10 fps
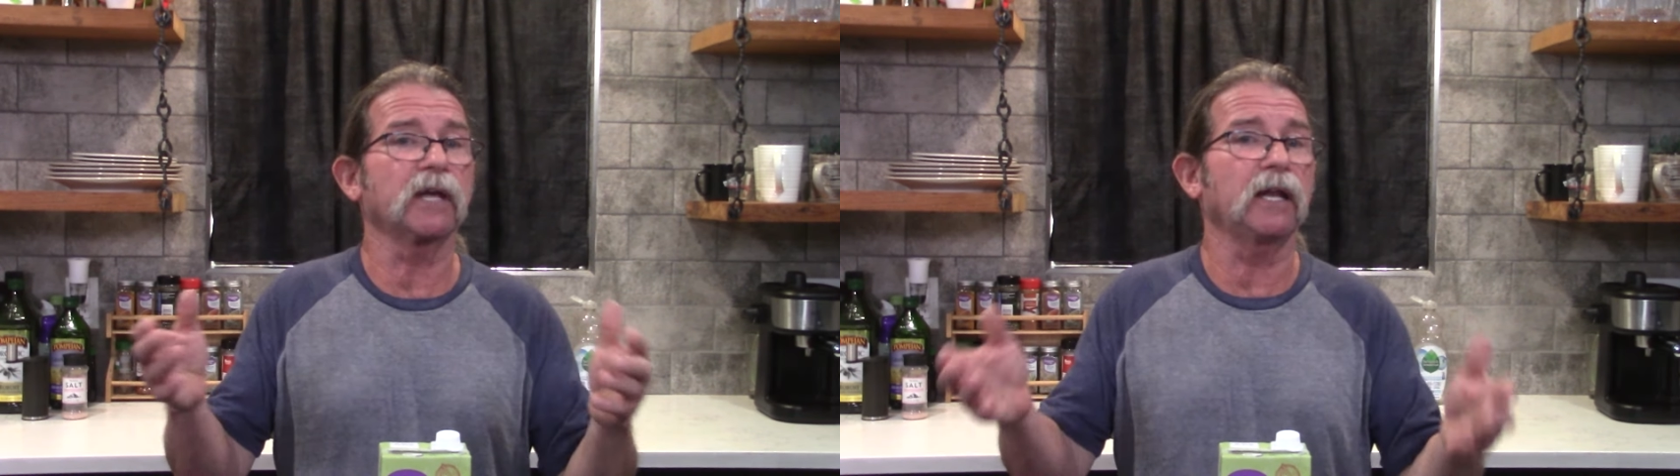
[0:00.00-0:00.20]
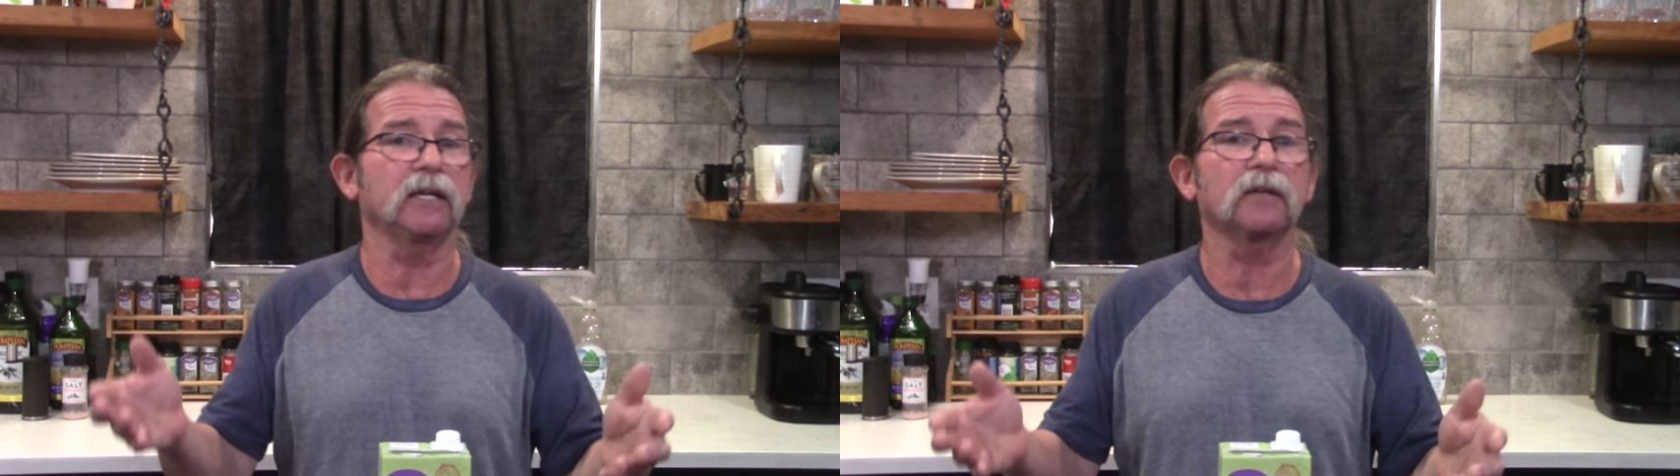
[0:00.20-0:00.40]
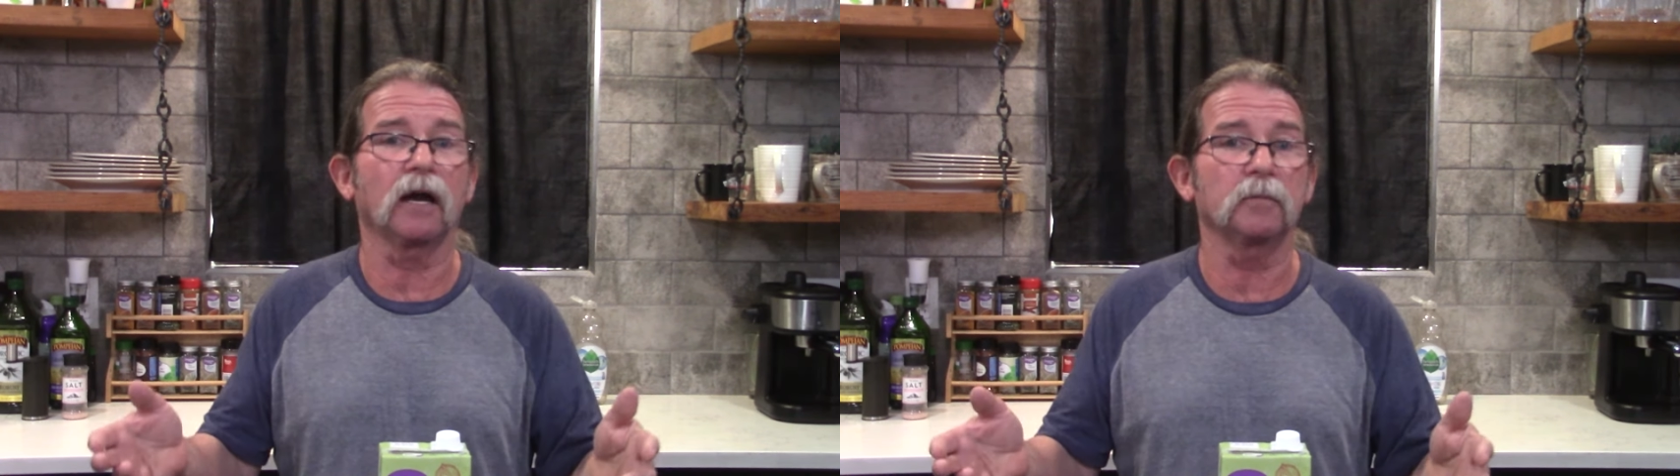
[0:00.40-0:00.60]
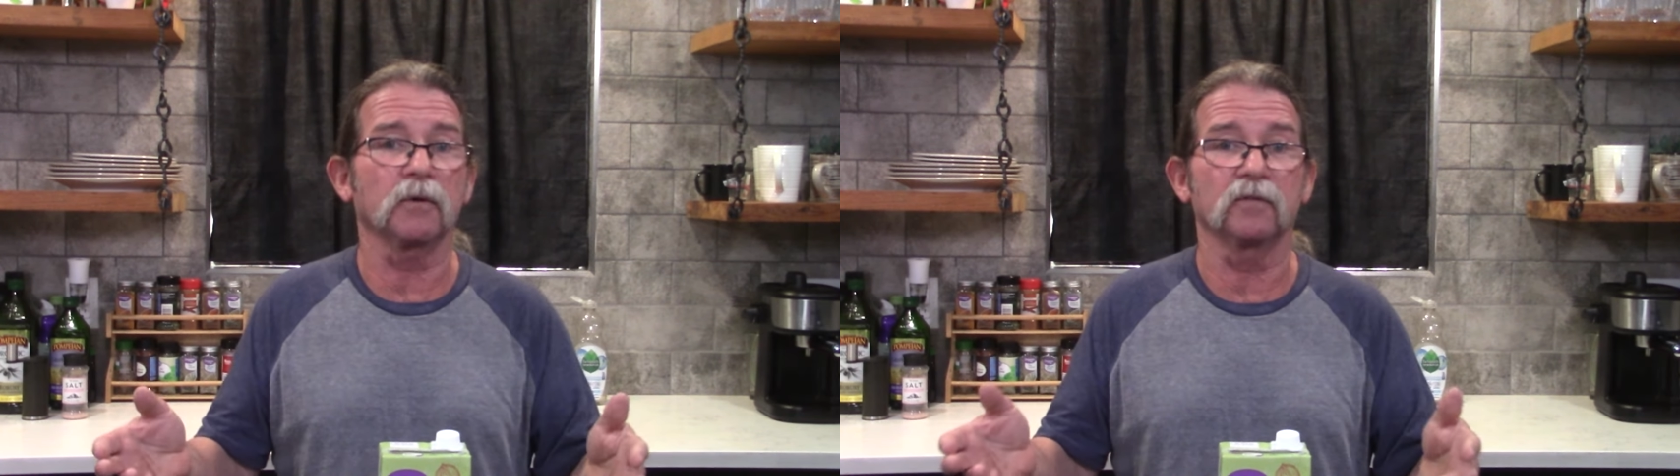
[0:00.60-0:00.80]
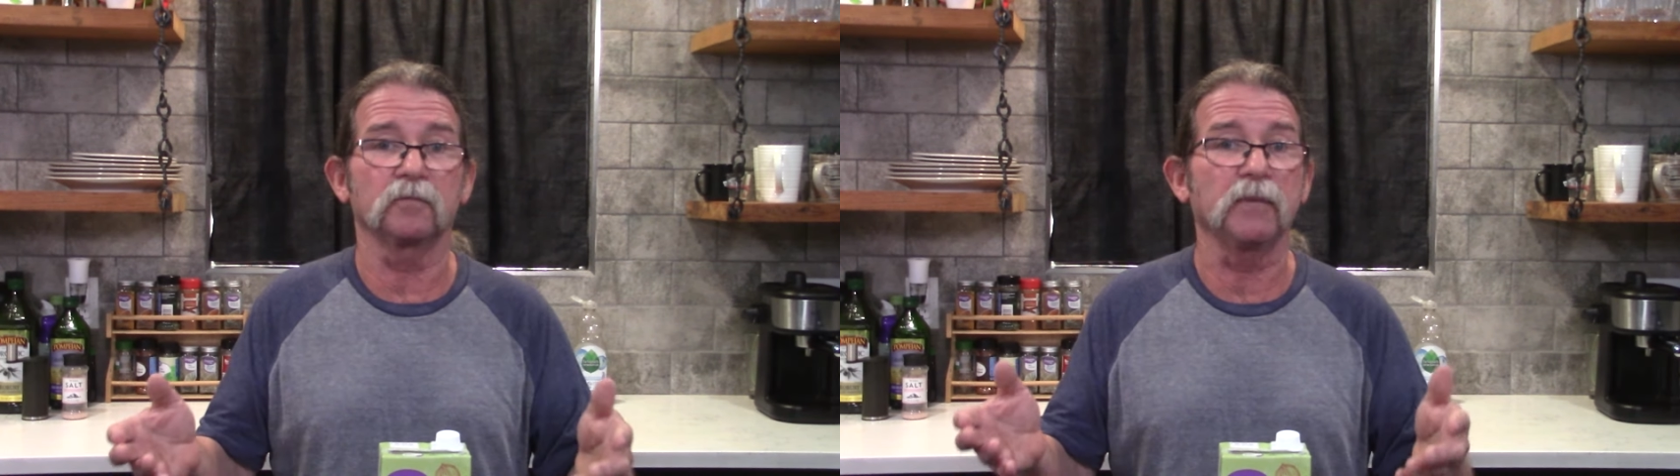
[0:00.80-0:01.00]
any type
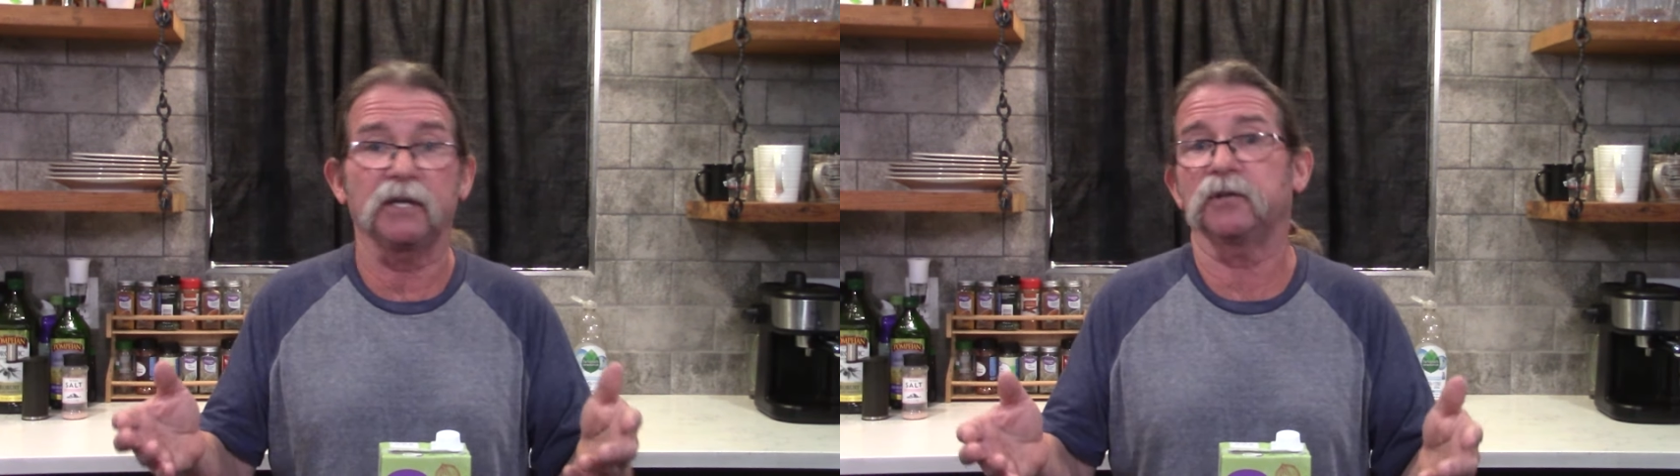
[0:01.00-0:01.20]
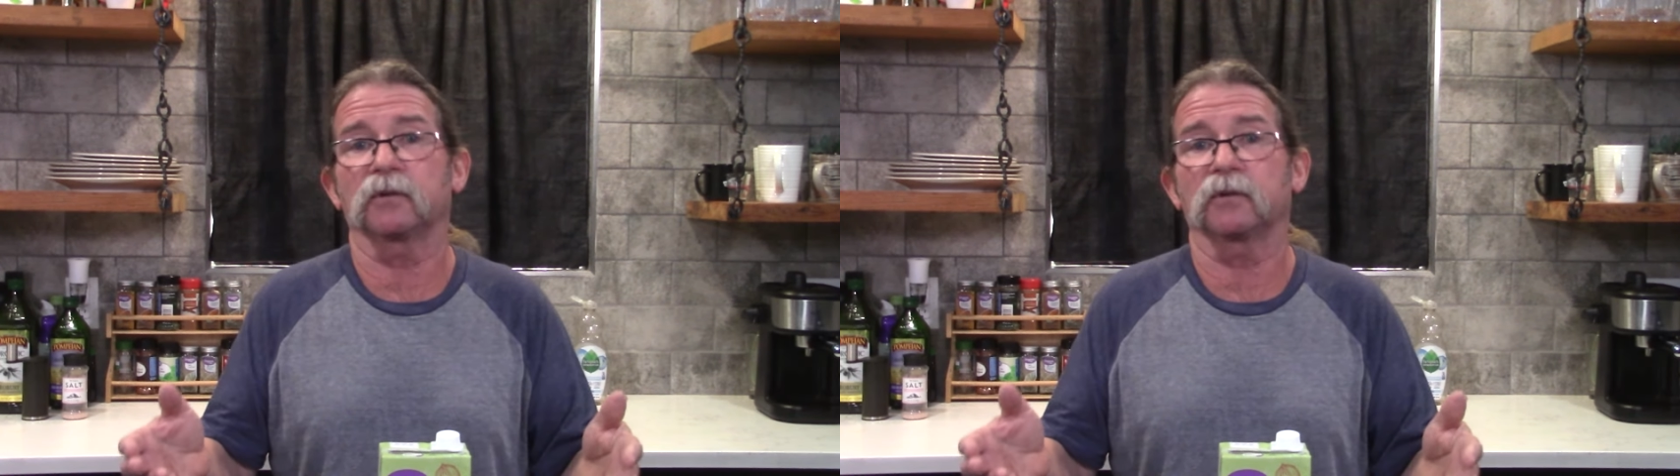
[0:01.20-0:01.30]
of meat you